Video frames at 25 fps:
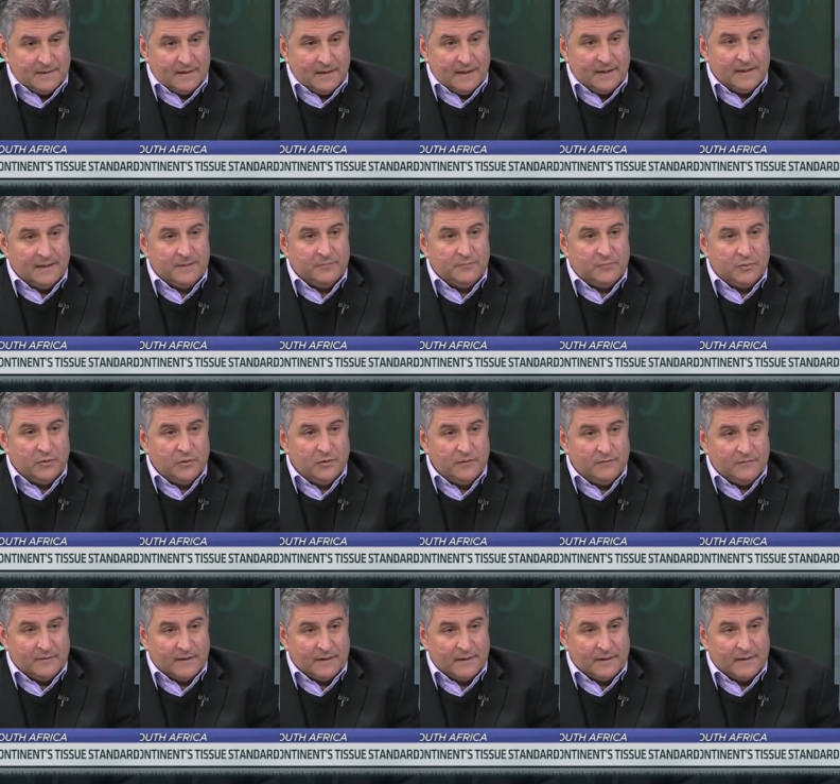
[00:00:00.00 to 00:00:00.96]
and
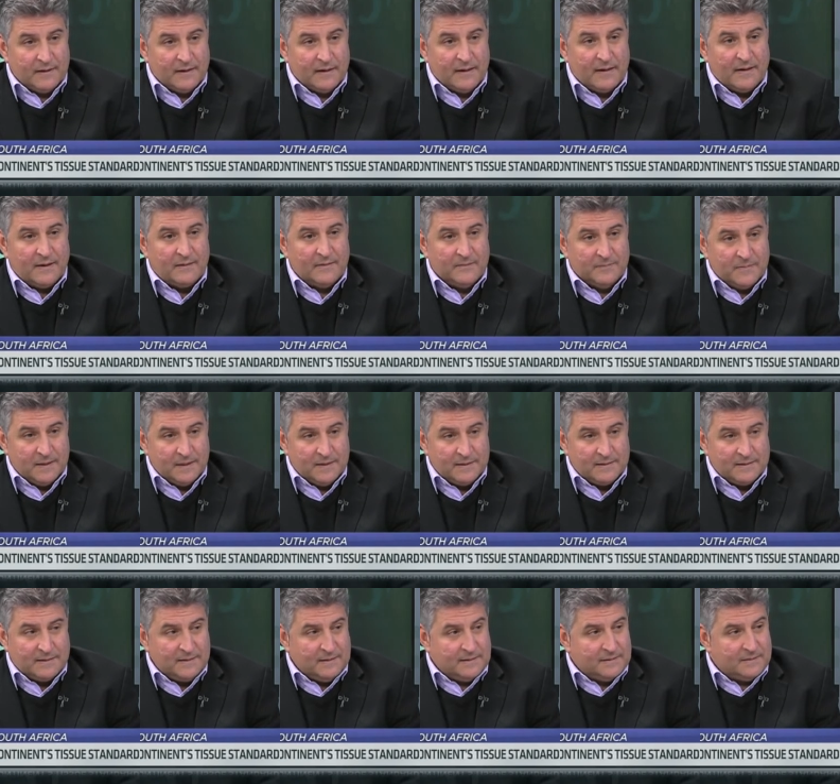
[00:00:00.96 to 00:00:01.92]
improving our
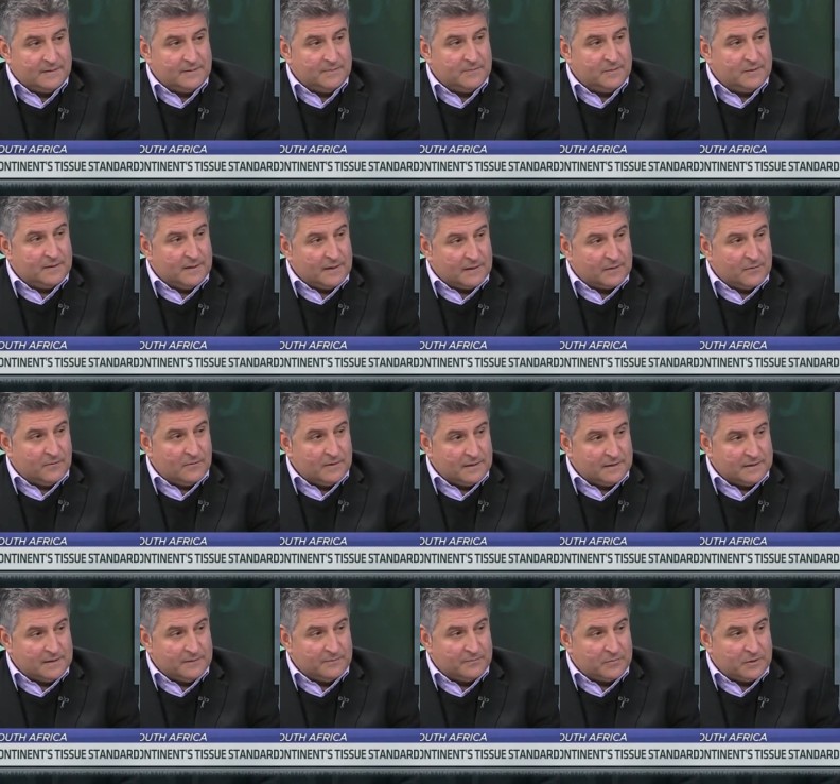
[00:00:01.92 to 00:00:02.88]
ability to put out
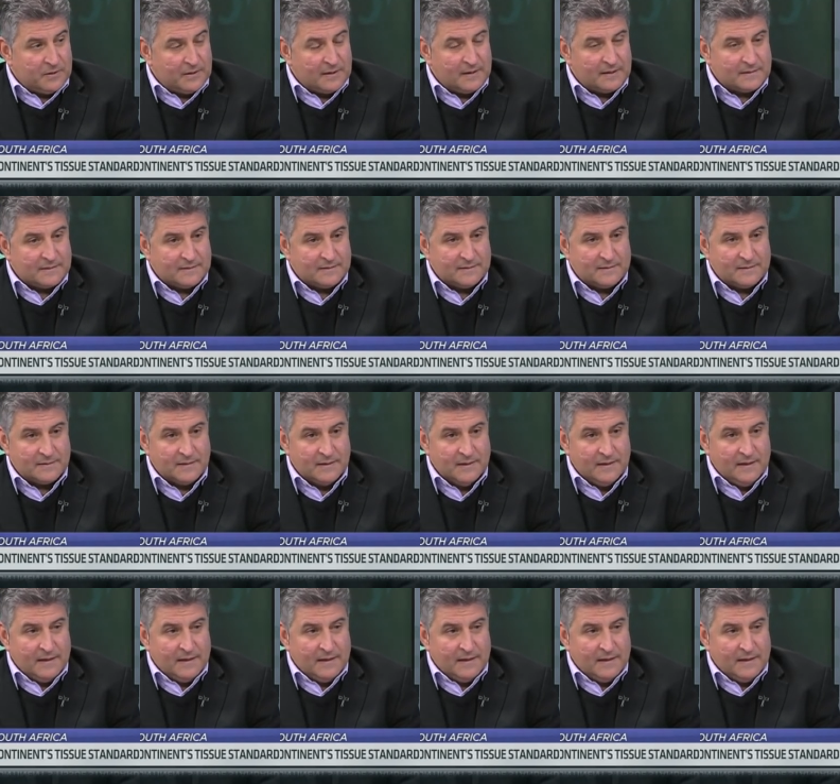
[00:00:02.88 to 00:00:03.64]
quality products